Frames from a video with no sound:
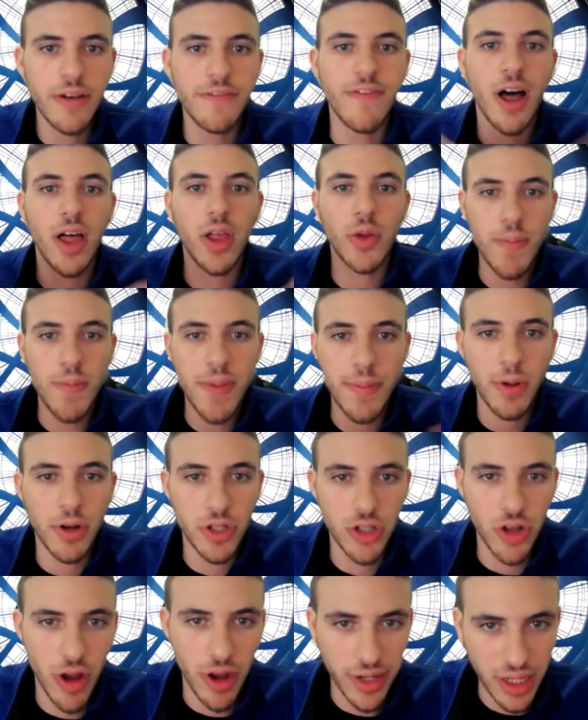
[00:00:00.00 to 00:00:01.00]
following what people
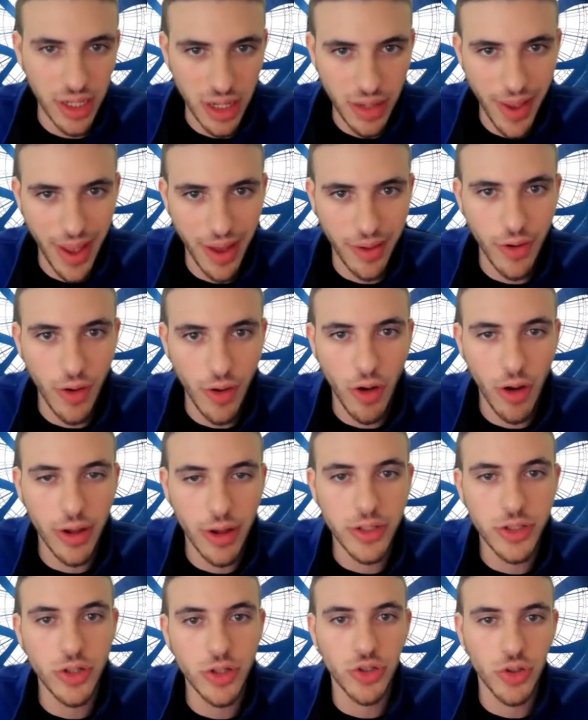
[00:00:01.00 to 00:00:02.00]
are talking about
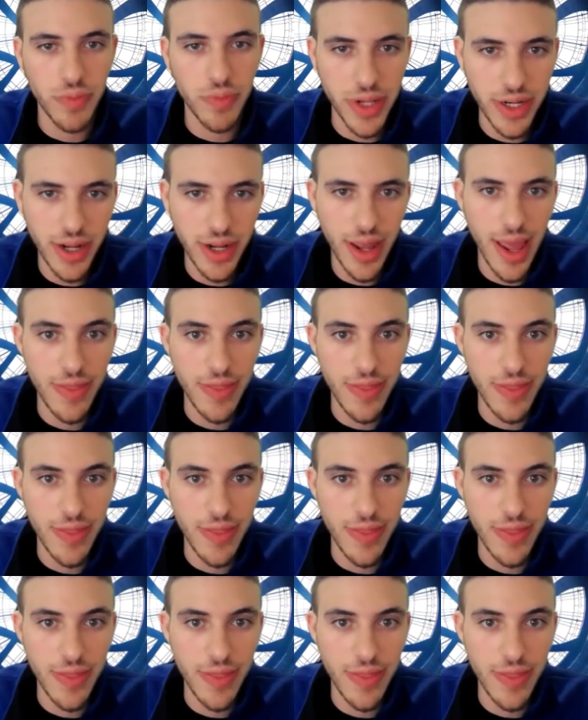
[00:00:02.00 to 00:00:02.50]
on social media.